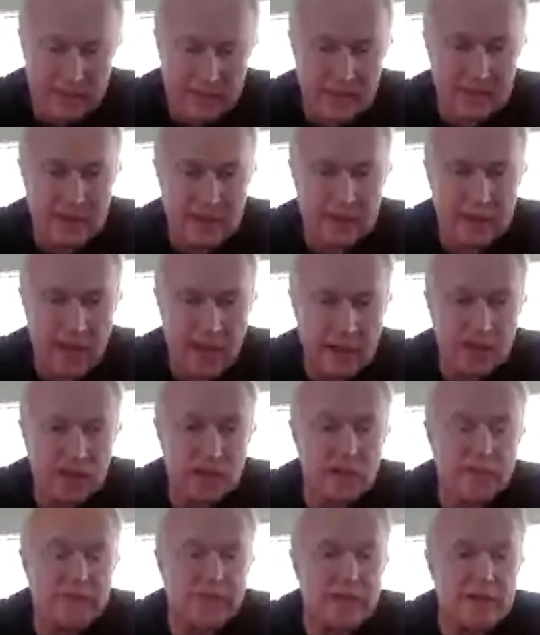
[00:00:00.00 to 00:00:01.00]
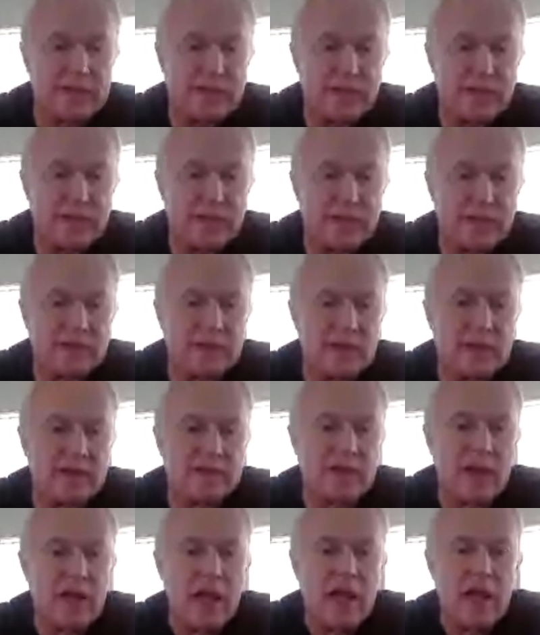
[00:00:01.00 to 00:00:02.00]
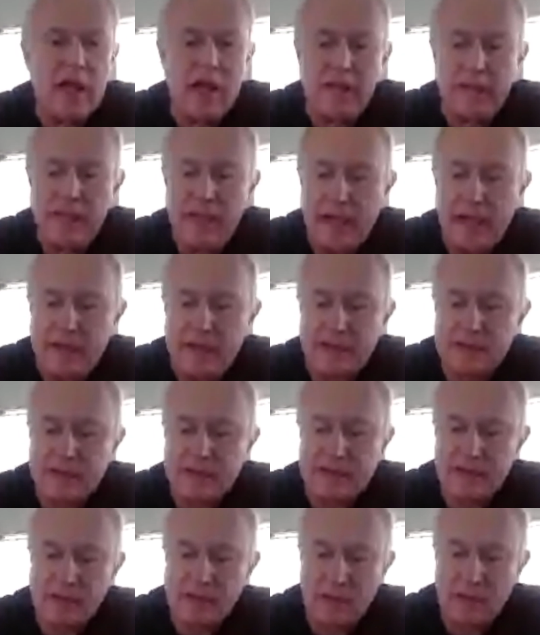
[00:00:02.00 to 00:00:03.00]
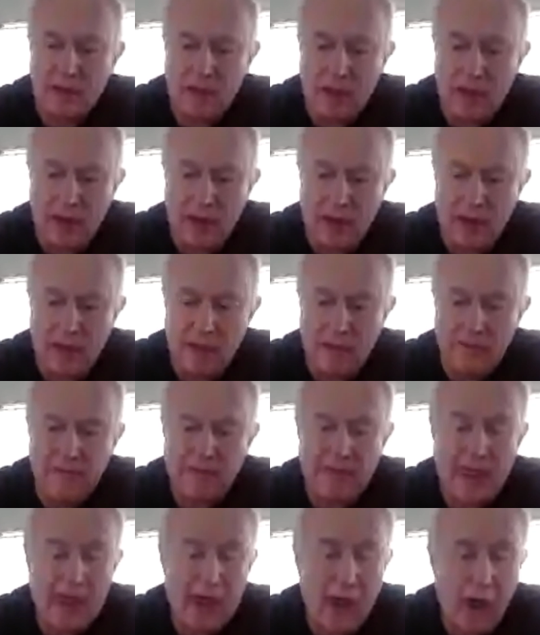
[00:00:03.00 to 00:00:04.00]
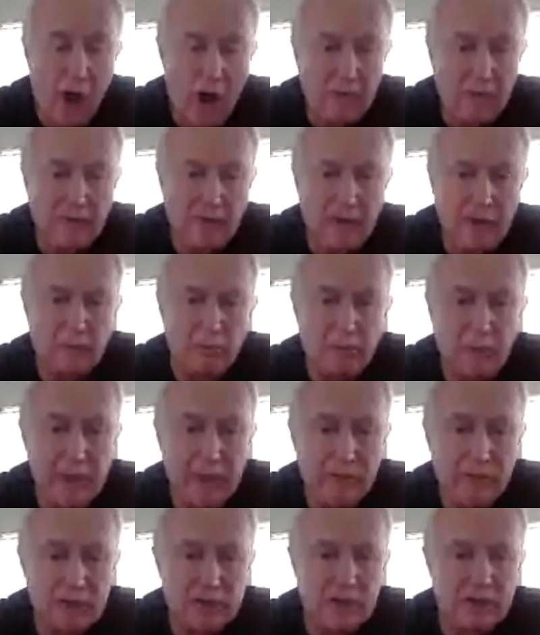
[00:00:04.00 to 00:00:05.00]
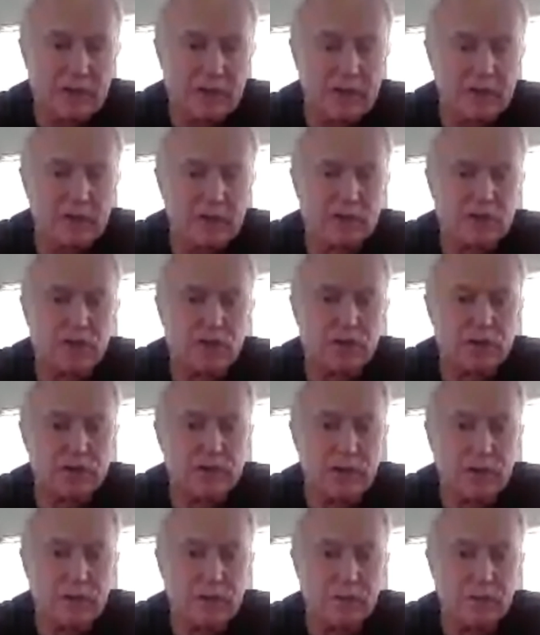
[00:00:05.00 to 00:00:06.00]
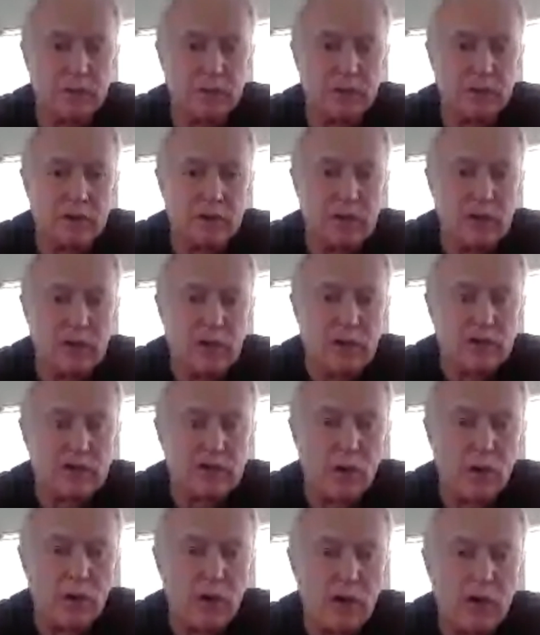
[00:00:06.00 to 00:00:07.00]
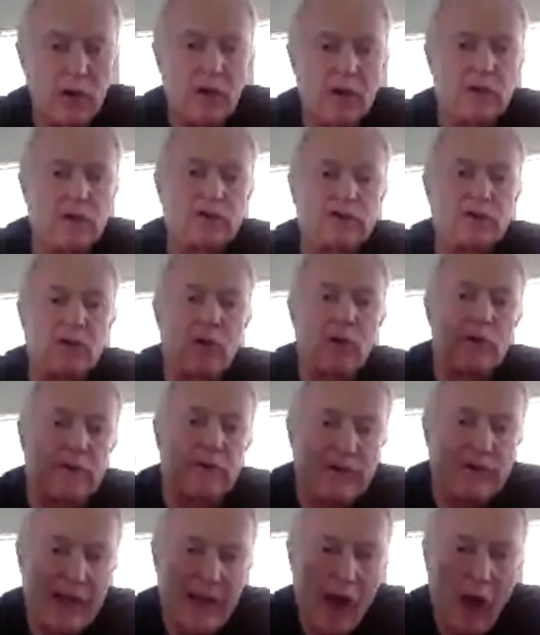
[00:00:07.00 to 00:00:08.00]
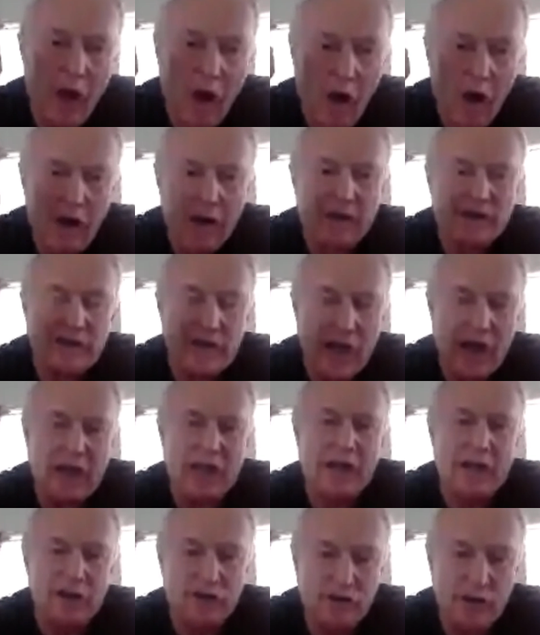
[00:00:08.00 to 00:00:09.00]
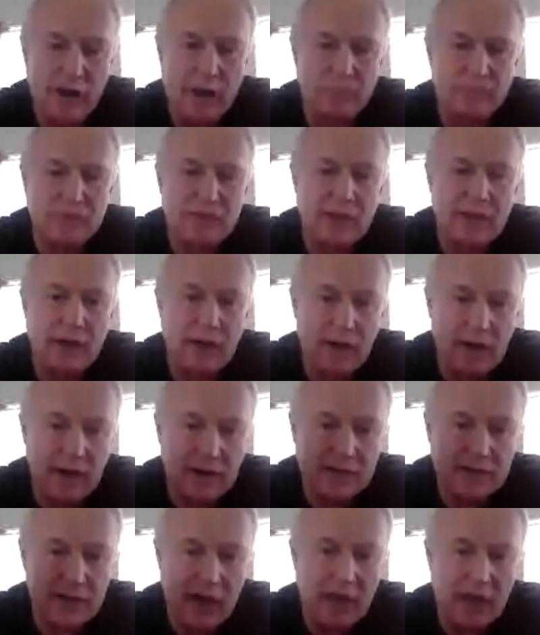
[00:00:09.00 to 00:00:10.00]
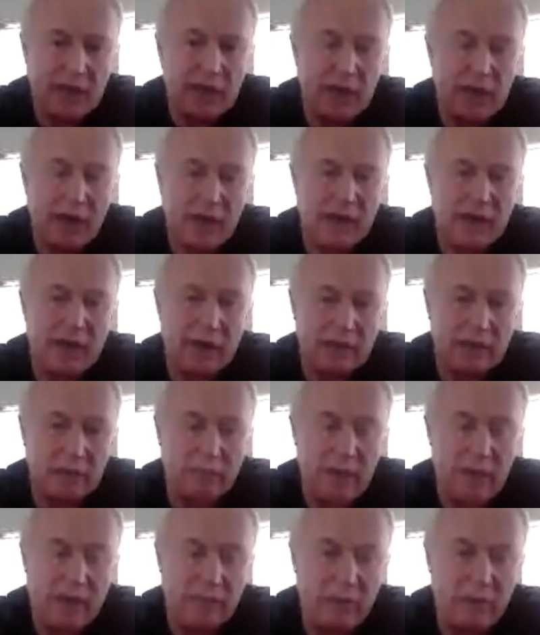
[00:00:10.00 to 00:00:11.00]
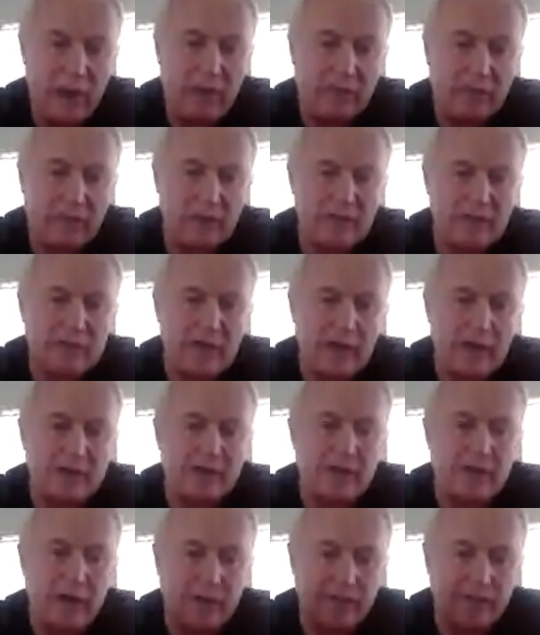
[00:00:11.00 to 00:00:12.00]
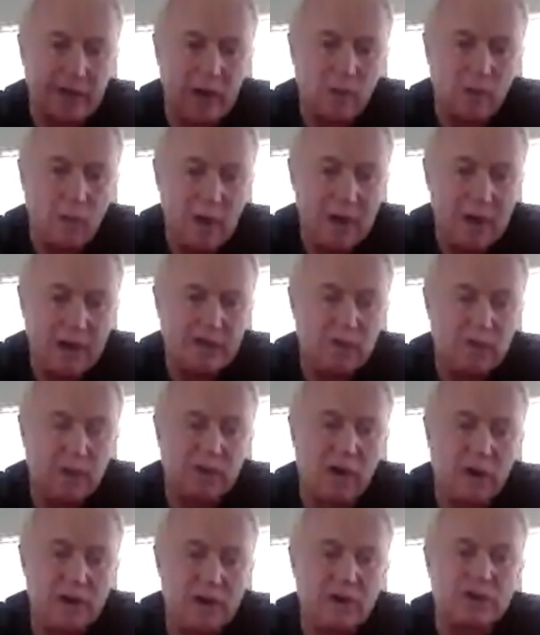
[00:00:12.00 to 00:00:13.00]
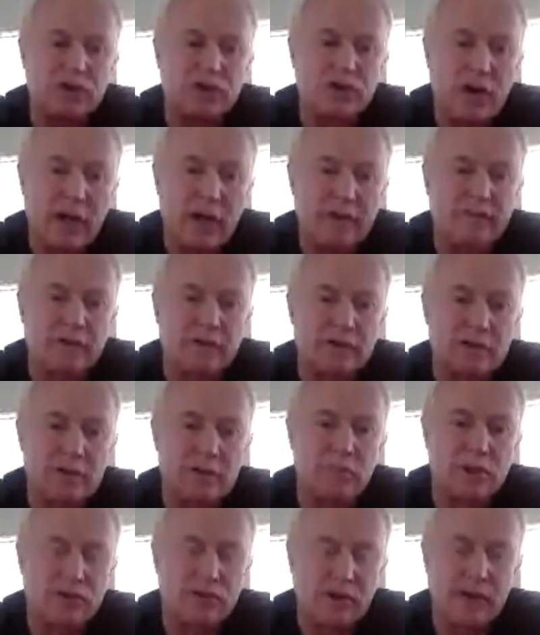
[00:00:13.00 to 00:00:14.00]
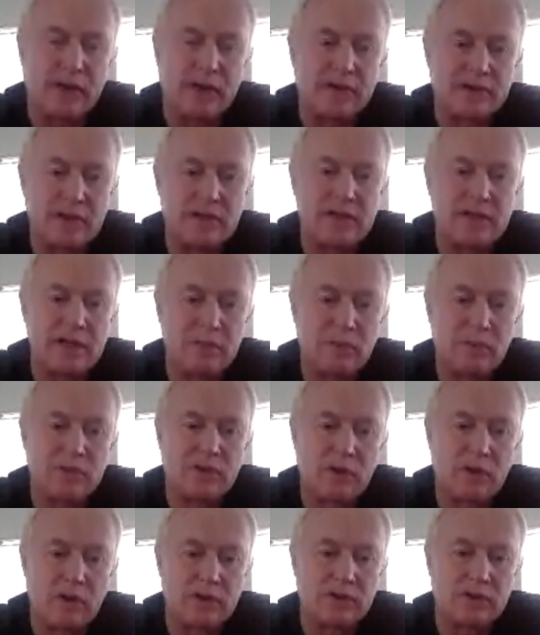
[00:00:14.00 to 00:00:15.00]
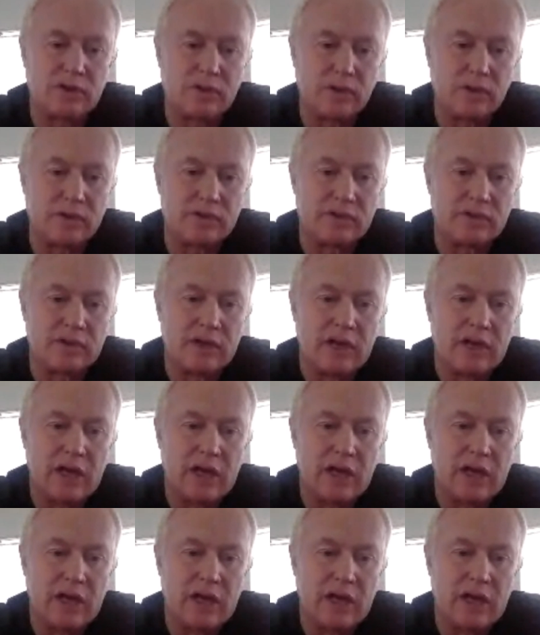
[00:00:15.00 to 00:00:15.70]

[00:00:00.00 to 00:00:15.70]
this is the danger of these things is that they offer big returns in the short term. So they are exactly traps. They are exactly like in Macbeth. It says they win us with honest trifles to betray us in deepest consequence.